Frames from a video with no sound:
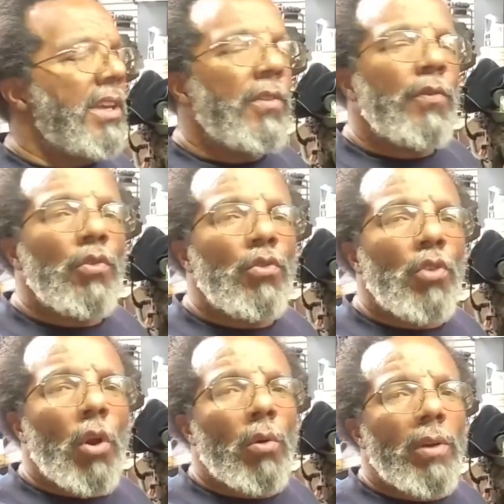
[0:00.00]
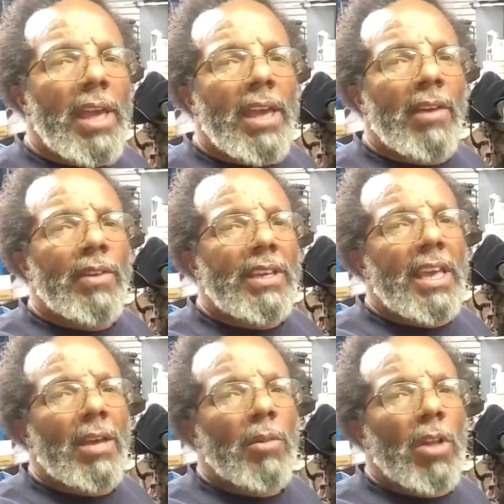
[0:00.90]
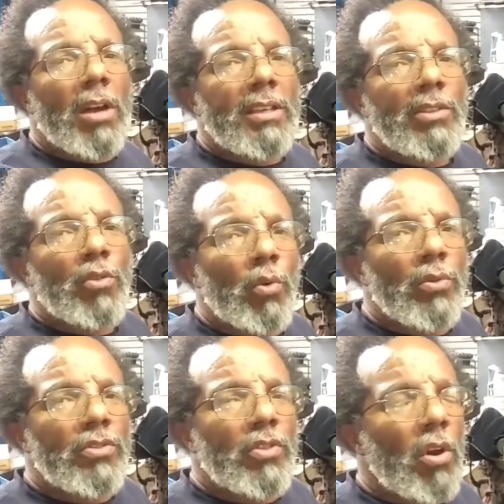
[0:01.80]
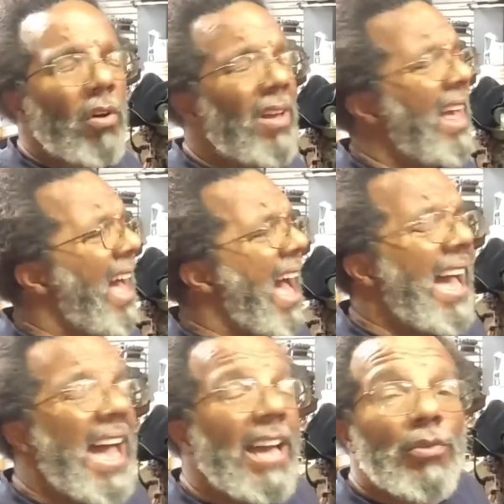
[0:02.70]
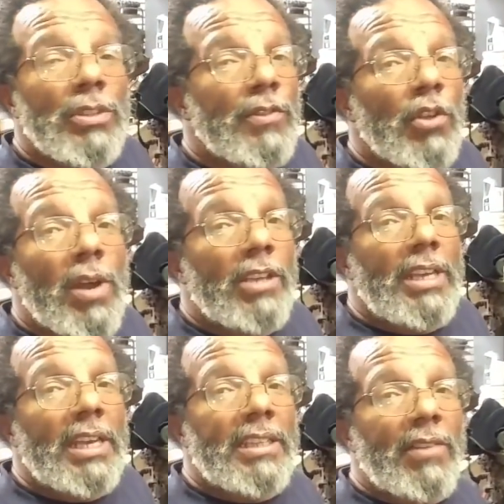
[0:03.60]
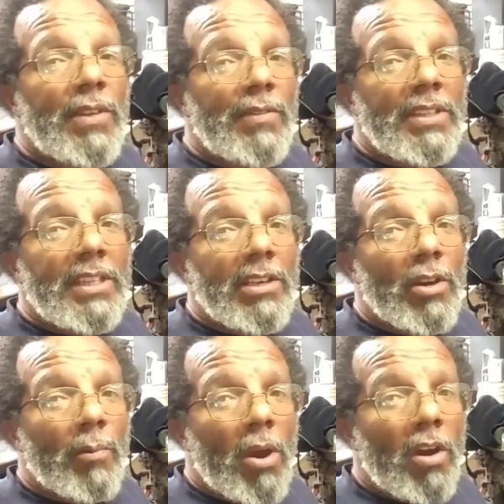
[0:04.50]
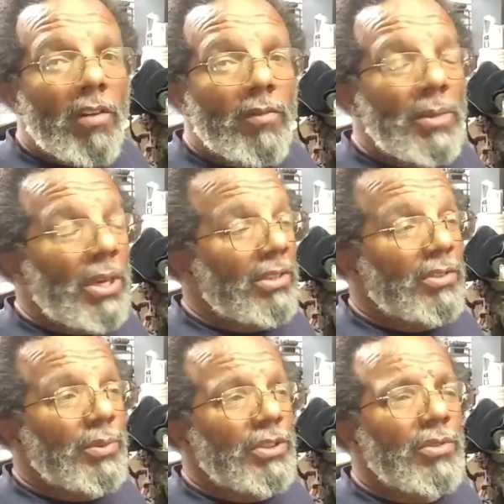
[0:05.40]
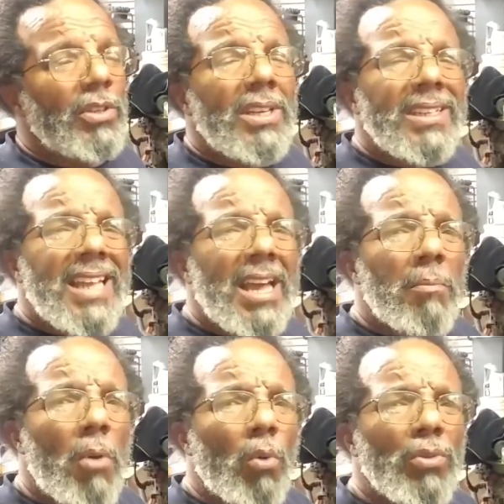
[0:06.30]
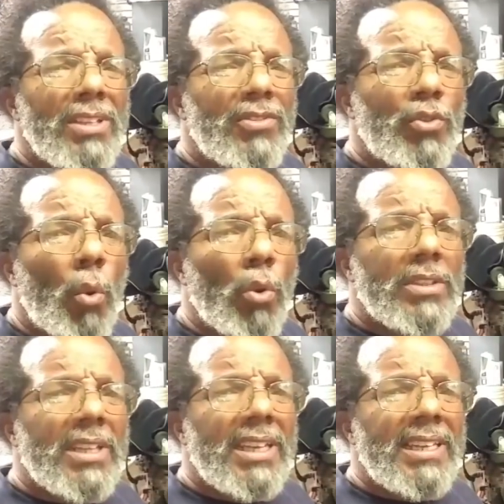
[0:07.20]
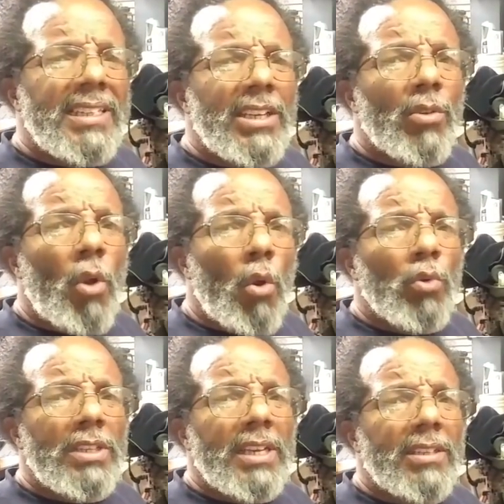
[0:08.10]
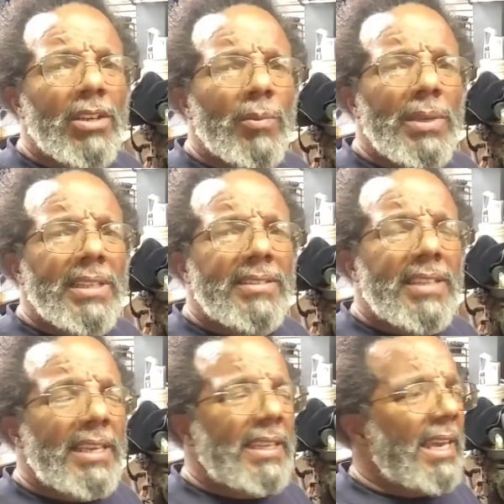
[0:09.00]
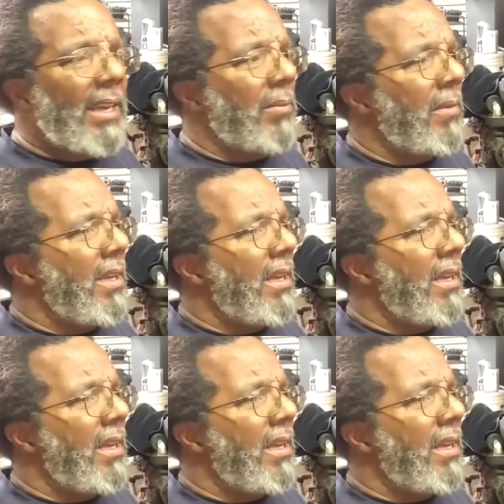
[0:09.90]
If you don't have a cam locking tool installed, I, I don't even know how you got that VVT hub off, be honest with you. That bolt is torqued in there, holding that hub against that cam.